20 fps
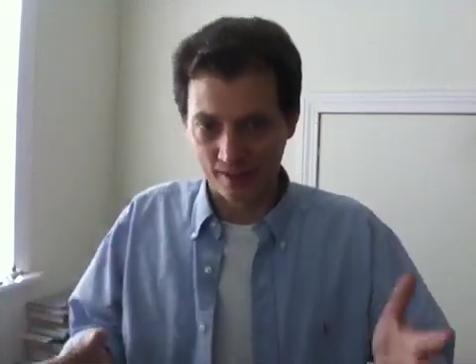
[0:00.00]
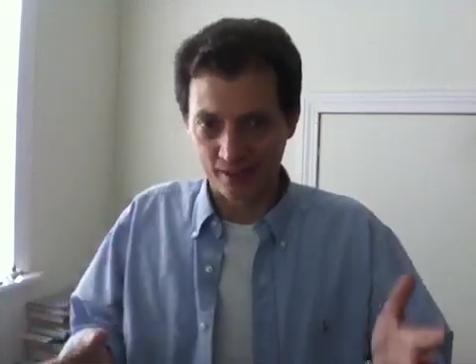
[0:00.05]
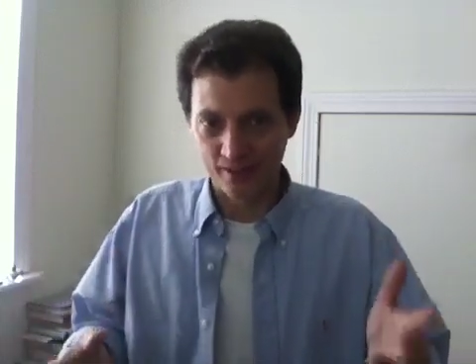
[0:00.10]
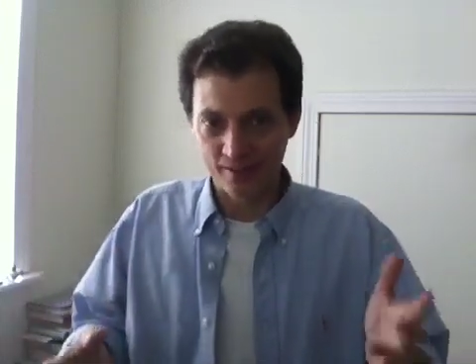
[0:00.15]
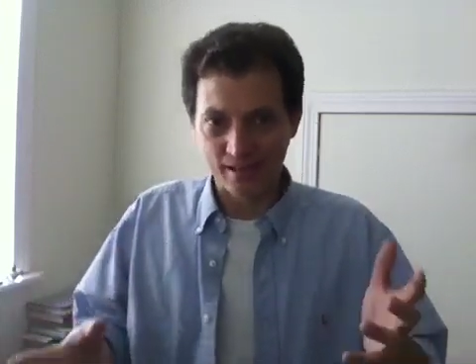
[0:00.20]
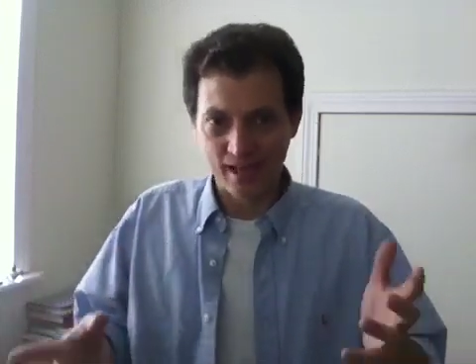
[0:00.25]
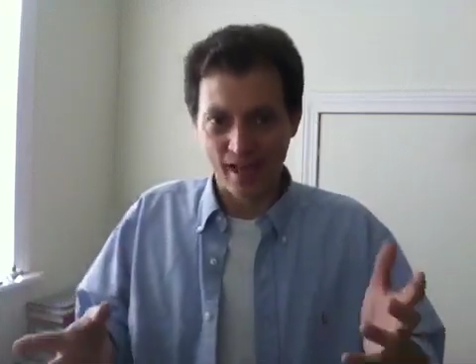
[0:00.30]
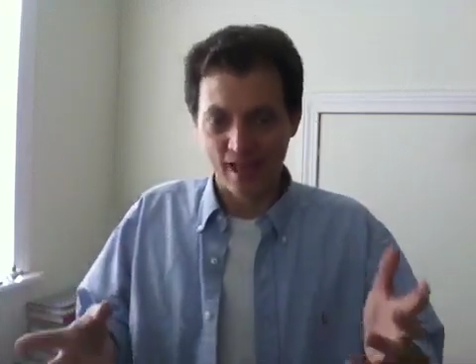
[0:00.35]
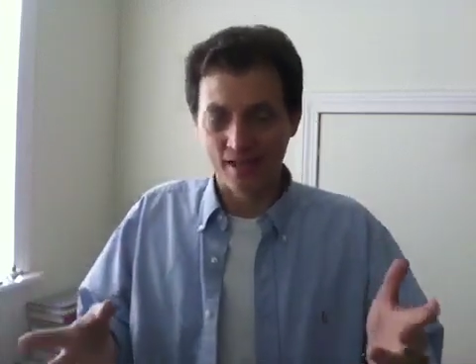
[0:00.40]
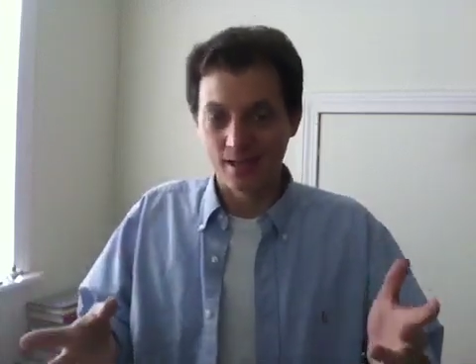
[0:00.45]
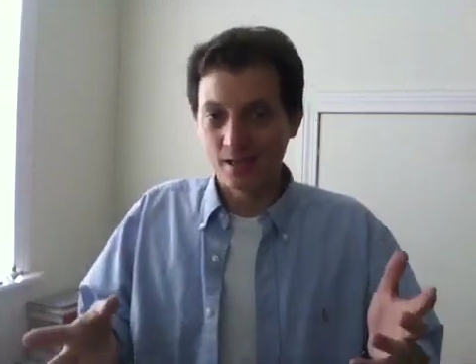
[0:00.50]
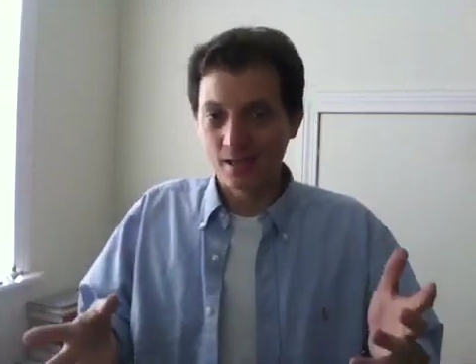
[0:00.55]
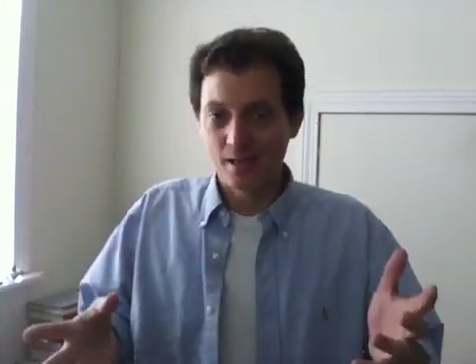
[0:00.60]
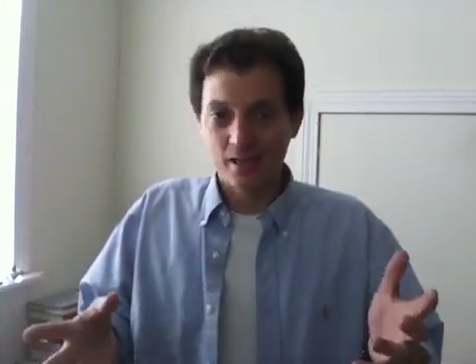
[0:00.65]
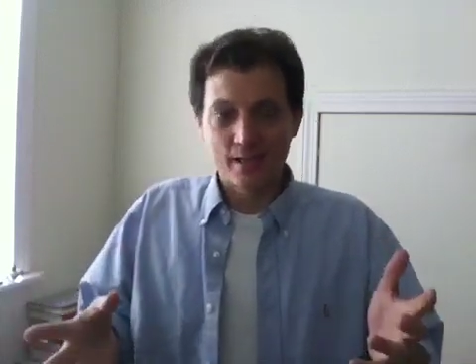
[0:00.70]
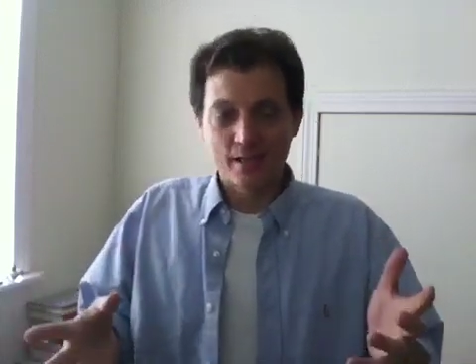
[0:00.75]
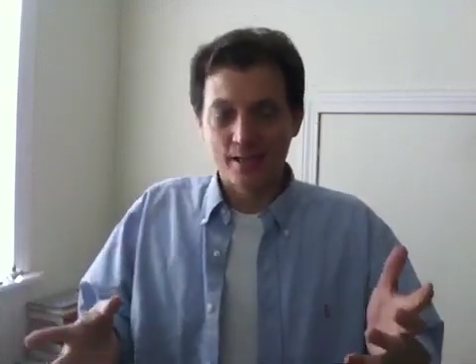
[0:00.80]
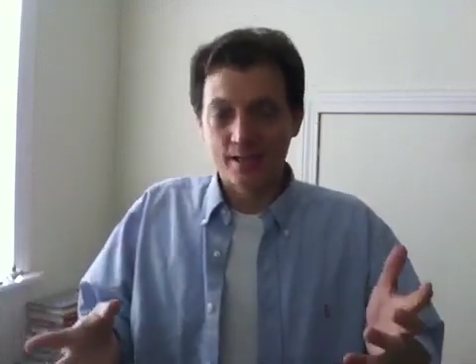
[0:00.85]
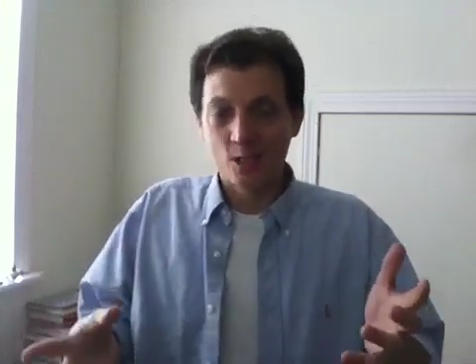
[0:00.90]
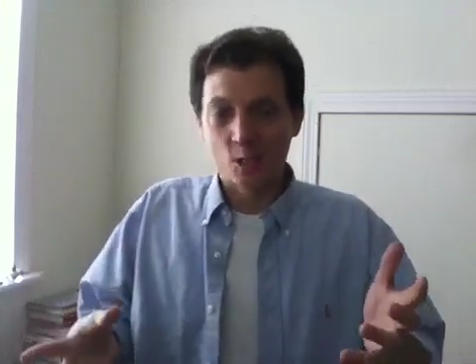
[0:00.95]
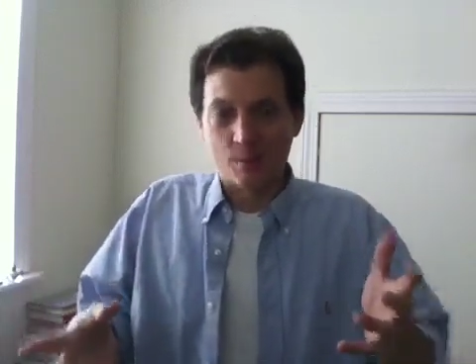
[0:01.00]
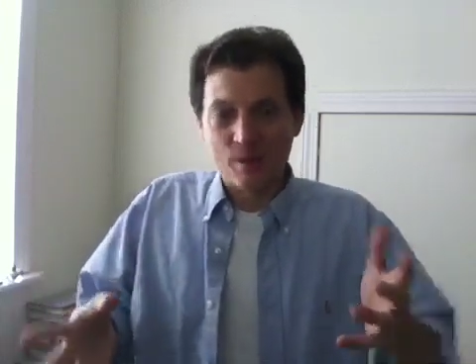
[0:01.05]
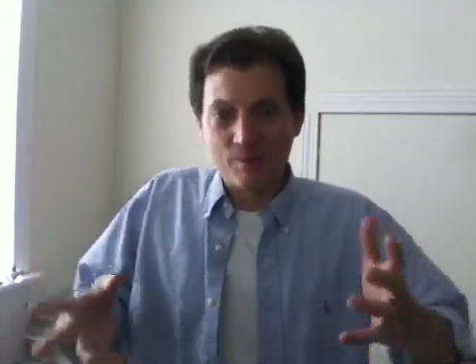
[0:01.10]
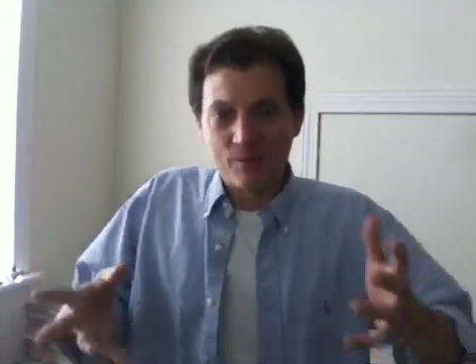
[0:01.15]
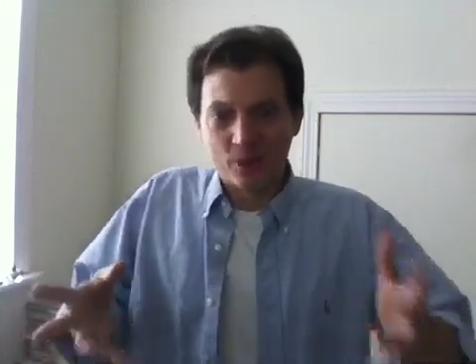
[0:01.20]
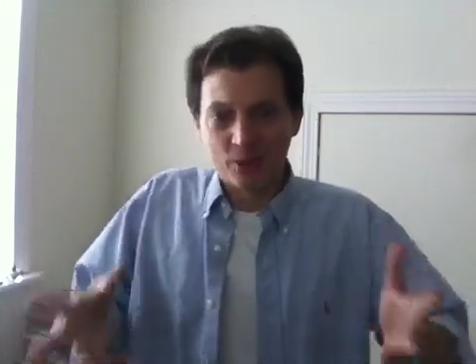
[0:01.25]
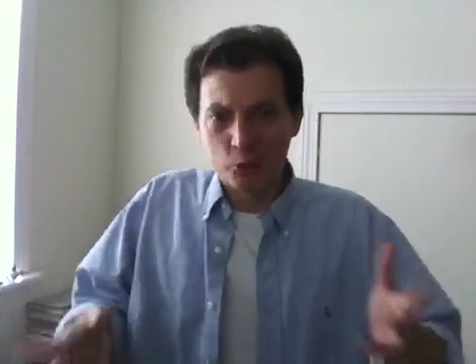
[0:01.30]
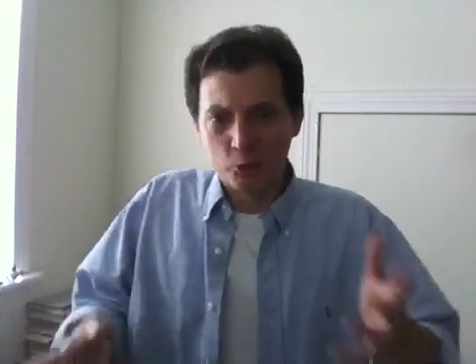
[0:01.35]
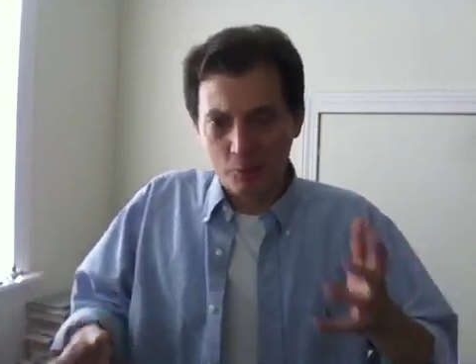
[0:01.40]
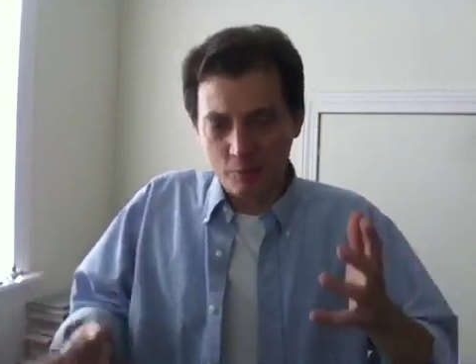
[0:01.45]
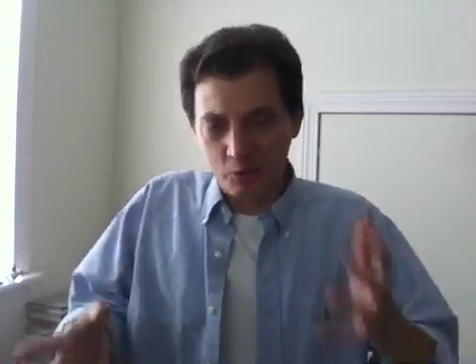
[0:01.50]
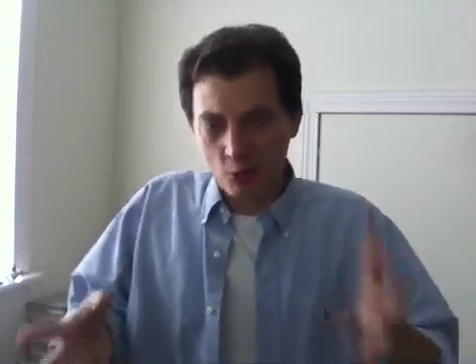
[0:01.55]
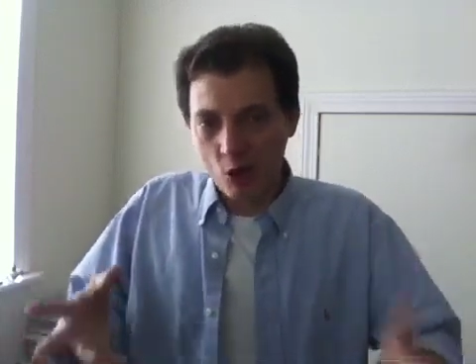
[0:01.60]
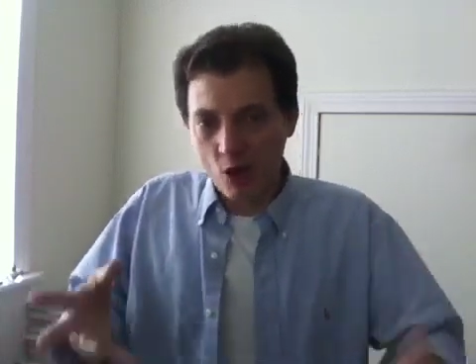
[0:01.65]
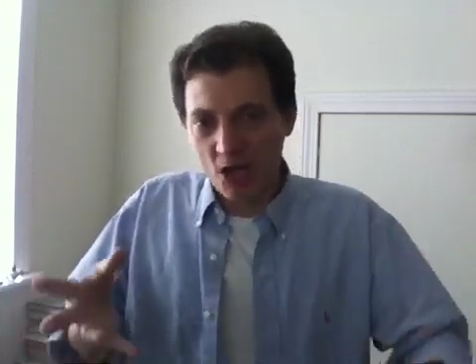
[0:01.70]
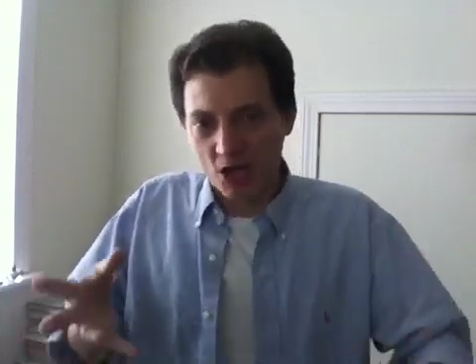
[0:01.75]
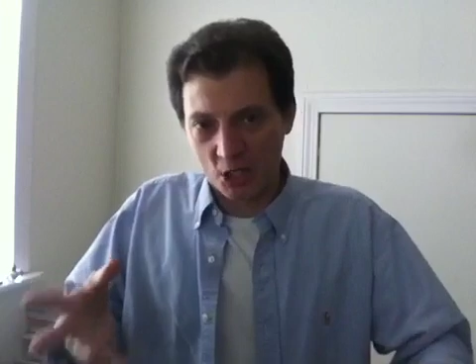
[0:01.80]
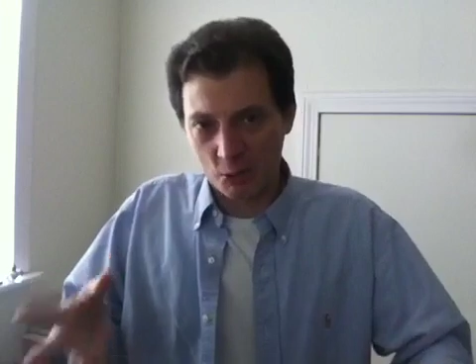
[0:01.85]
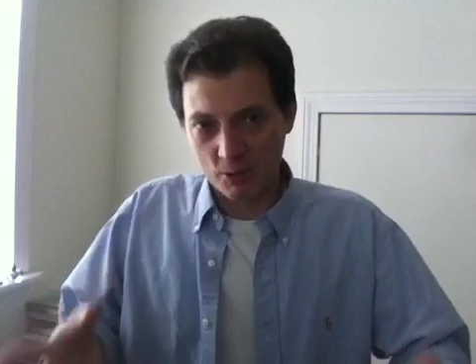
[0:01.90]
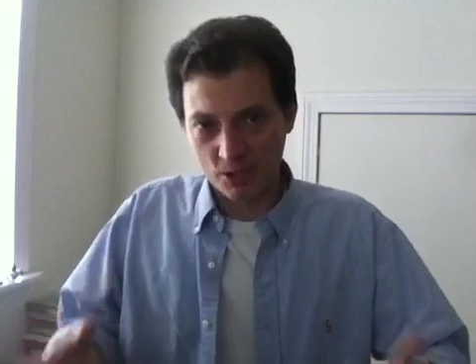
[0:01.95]
They just had, people on YouTube
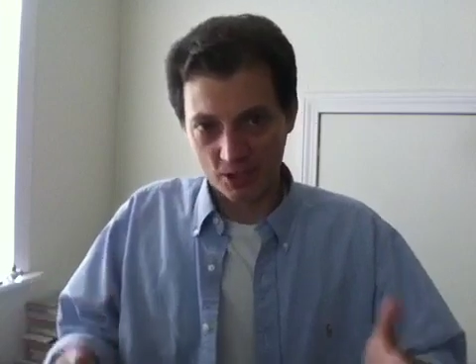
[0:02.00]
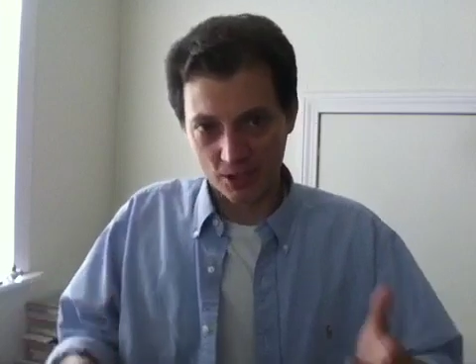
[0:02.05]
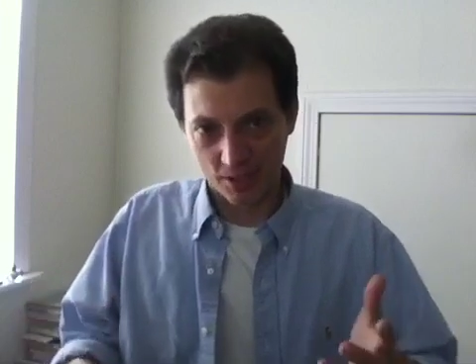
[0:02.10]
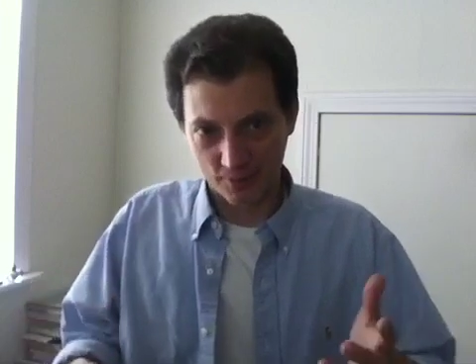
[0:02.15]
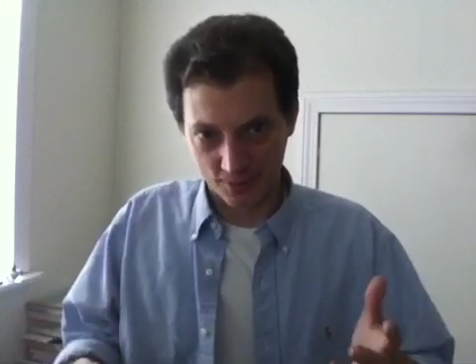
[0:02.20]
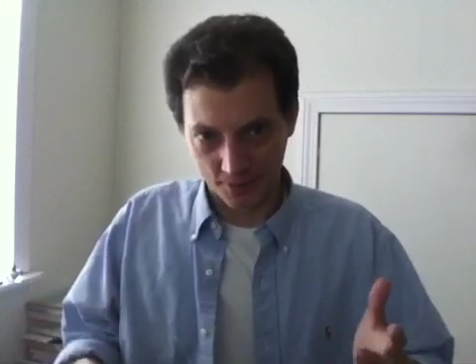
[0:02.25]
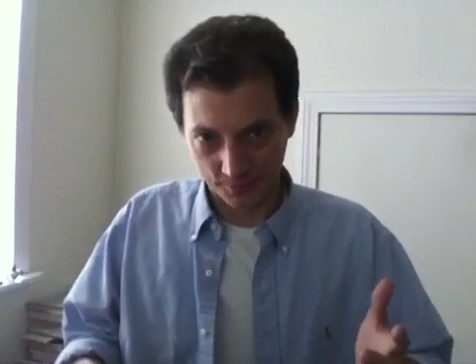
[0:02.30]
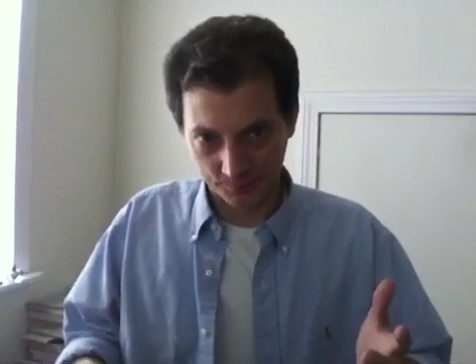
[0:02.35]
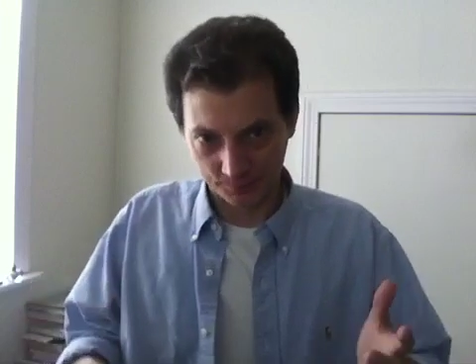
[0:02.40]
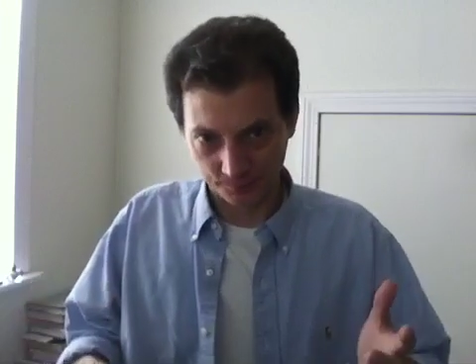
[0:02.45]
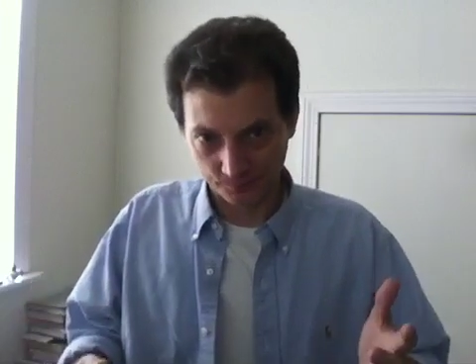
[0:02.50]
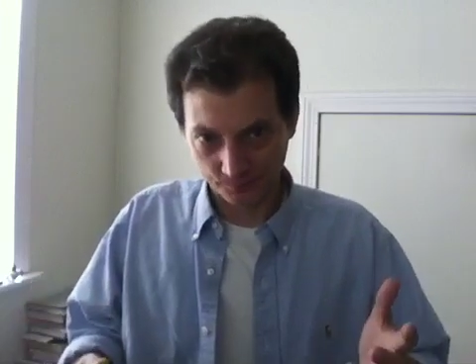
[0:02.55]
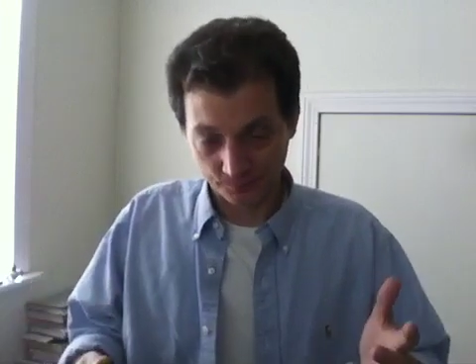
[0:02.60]
talk to each other.